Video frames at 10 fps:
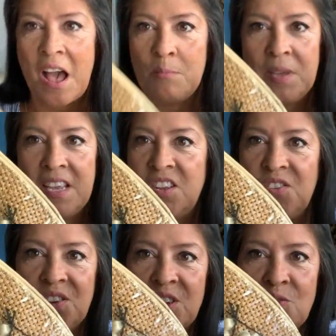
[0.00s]
I mean,
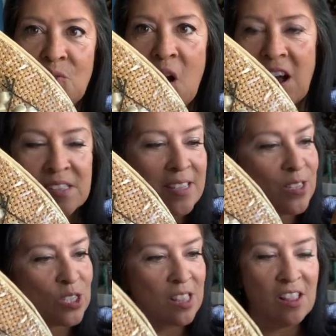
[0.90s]
you can rock
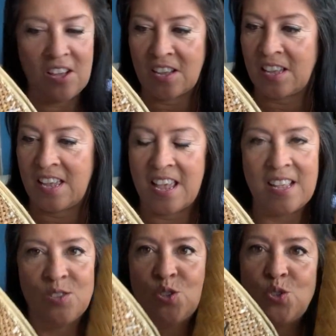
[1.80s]
this look
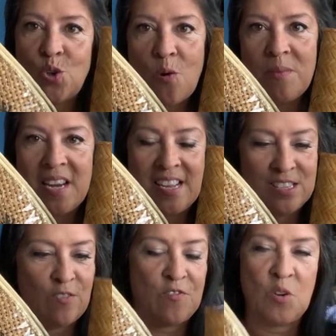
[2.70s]
in so many
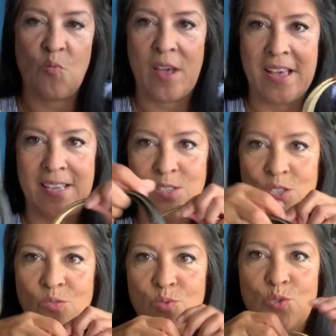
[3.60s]
different ways.
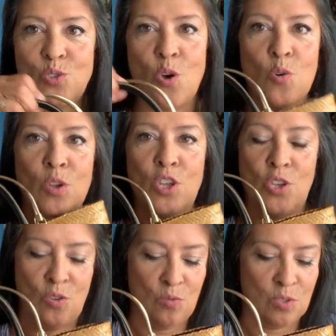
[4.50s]
So
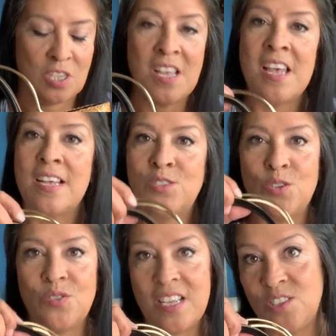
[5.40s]
cute.
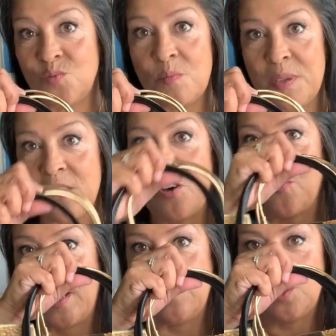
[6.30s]
So these will be
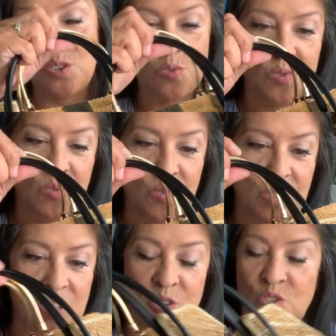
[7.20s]
going to
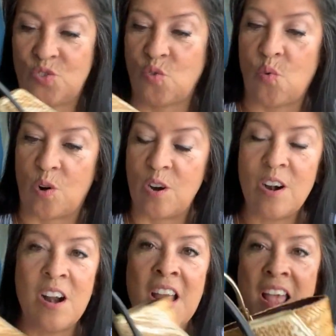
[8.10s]
the
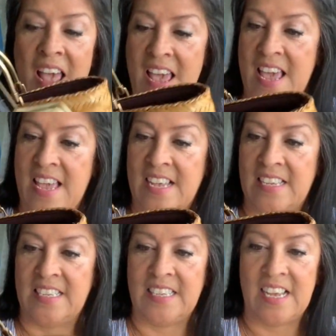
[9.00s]
store,
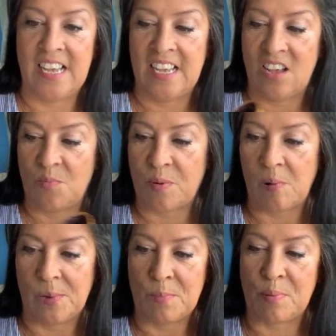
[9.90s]
and I'll
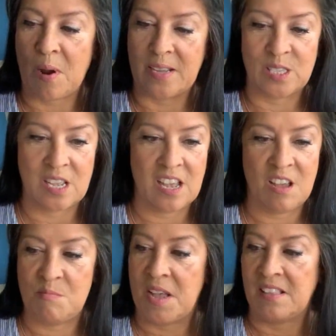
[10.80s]
probably price
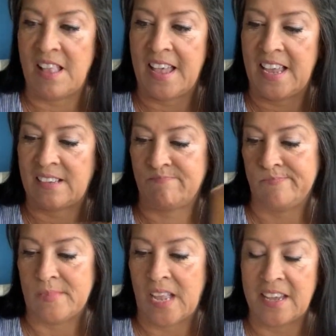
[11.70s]
them at like,
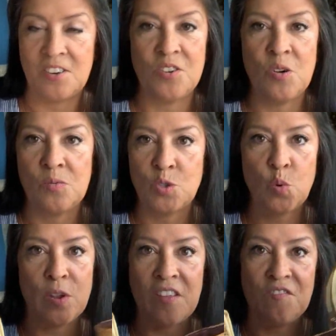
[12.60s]
I don't know,
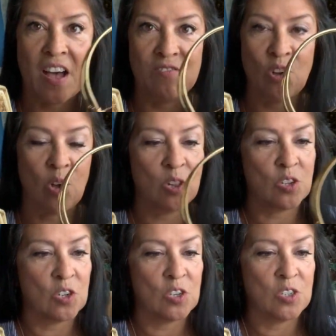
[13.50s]

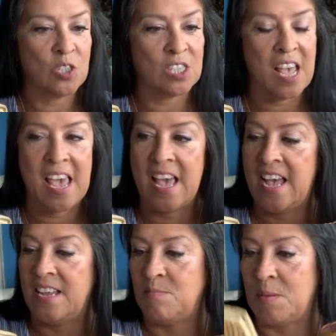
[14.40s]
$25
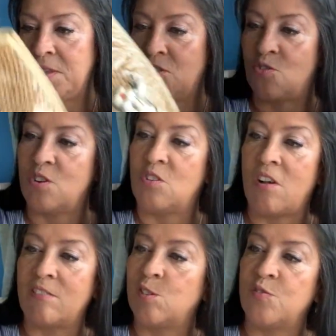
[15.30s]
and maybe
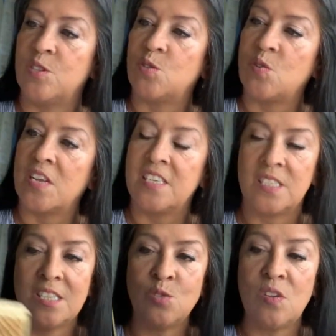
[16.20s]
$30 for this one, because
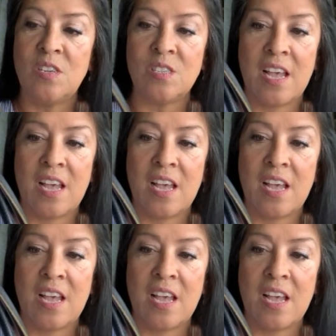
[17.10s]
this one is